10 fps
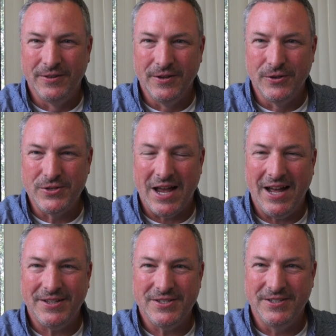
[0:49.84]
Those
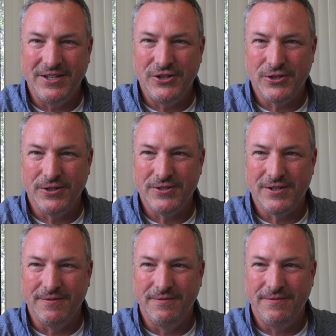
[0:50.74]
hats and
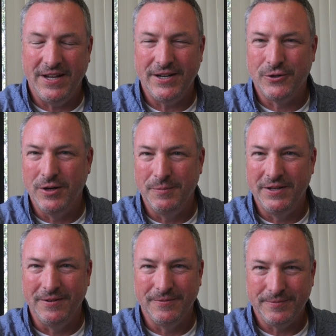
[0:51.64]
t-shirts and fan
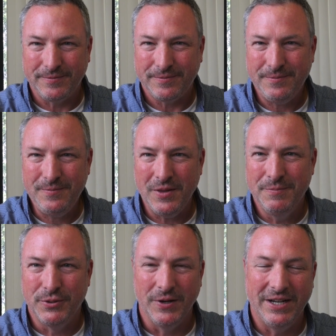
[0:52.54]
equipment,
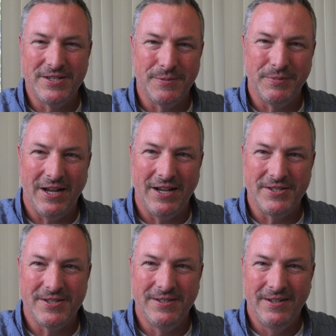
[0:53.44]
parade
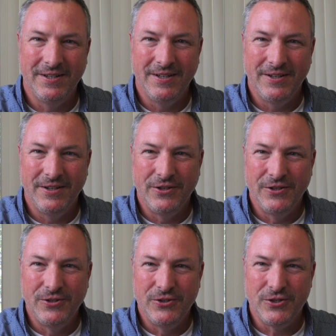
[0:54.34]
supplies,
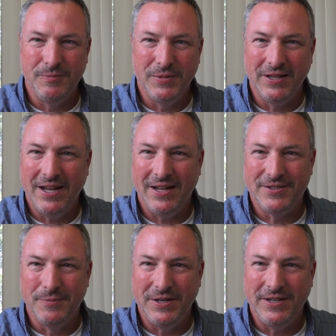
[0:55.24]
shouldn't be
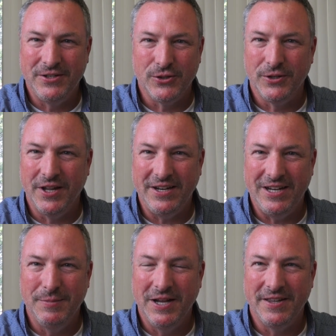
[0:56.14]
allowed to be sold on
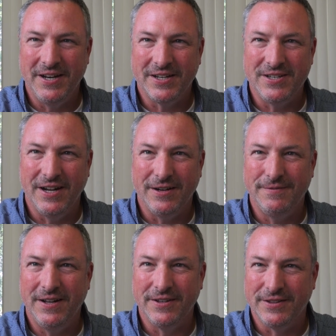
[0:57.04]
eBay the next day or
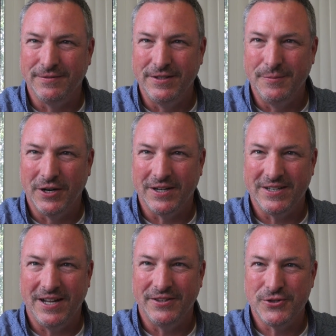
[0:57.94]
found at the flea
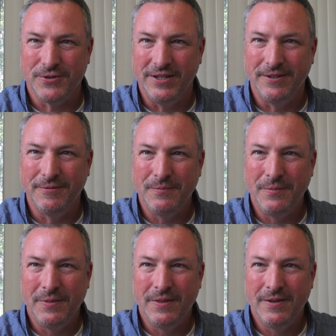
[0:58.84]
market down the street.
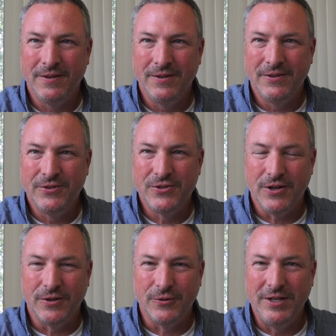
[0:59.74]

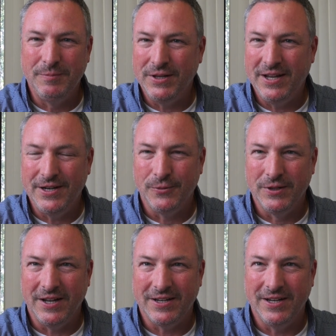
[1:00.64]
So at Green Planet,
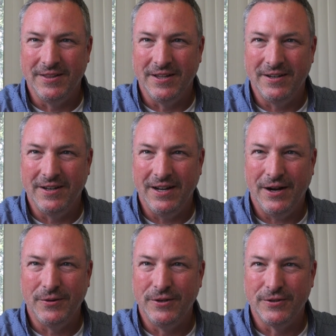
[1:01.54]
we're lucky that
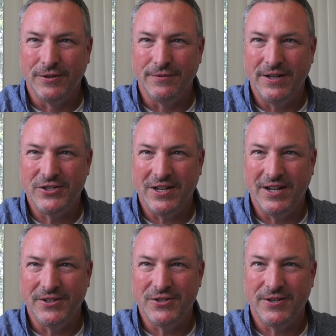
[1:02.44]
our local
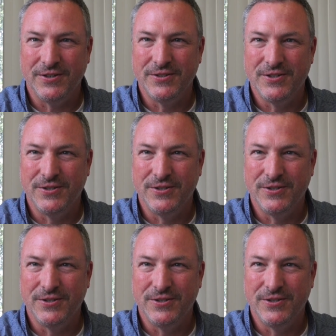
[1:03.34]
franchise turns